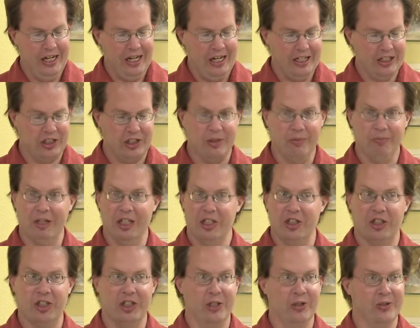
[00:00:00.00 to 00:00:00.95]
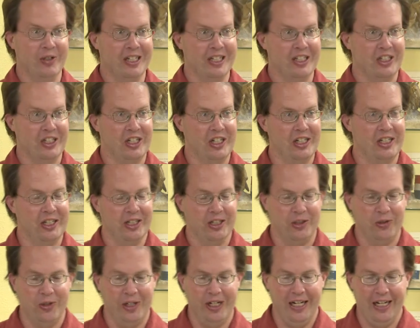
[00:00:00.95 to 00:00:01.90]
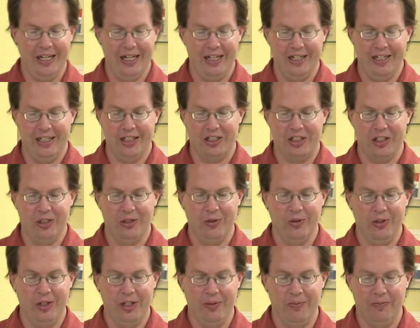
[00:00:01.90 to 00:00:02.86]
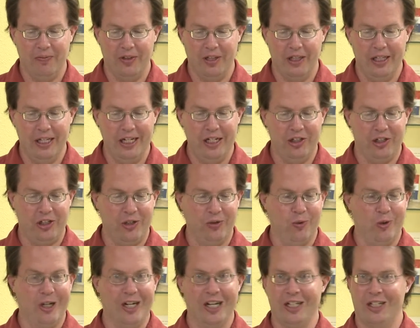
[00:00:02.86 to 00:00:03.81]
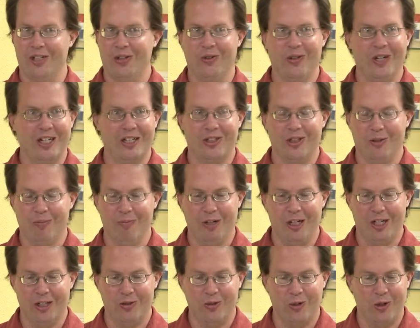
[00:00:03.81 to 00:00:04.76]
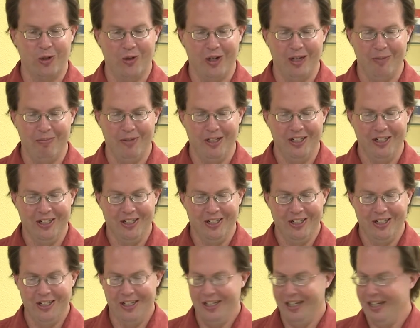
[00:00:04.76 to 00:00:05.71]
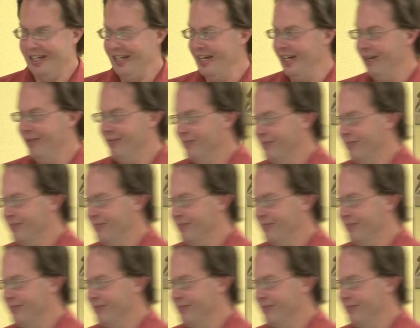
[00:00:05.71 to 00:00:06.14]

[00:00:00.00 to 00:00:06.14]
uh, so much so that ski country had its own nationwide collector bottle club, uh,